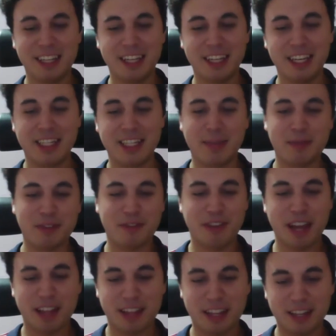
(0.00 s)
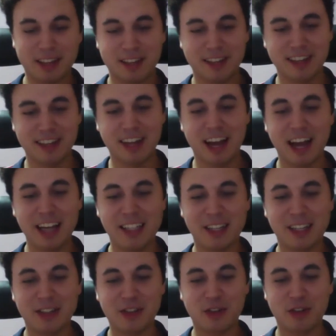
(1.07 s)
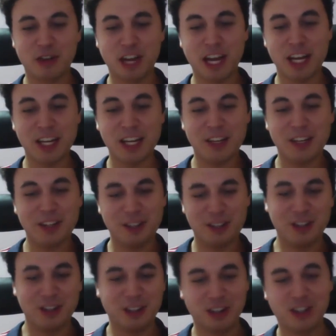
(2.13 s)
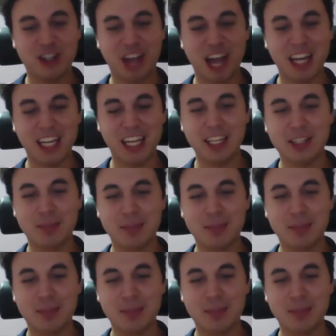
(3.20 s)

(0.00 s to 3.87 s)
except the fact that Isaac's Korean and Chinese,